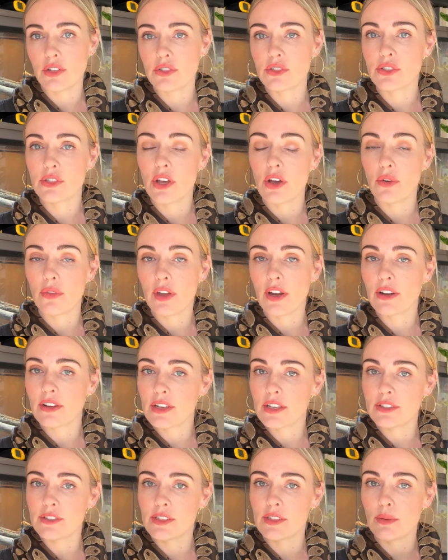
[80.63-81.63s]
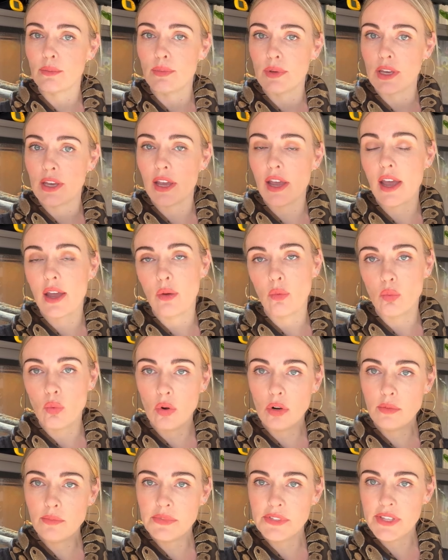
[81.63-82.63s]
So there needs to be a
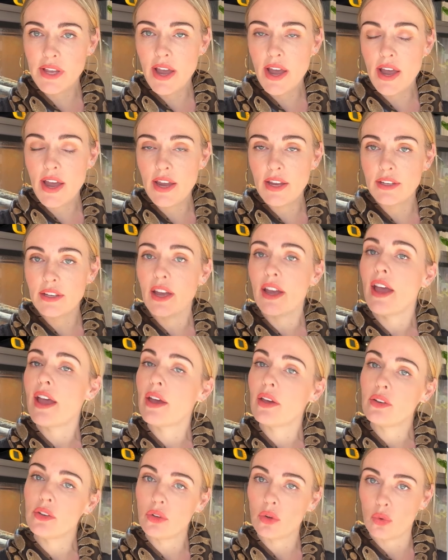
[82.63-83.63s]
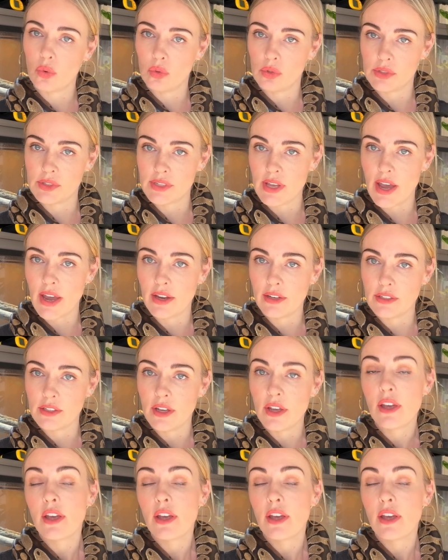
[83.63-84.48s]
warm side and a cool side.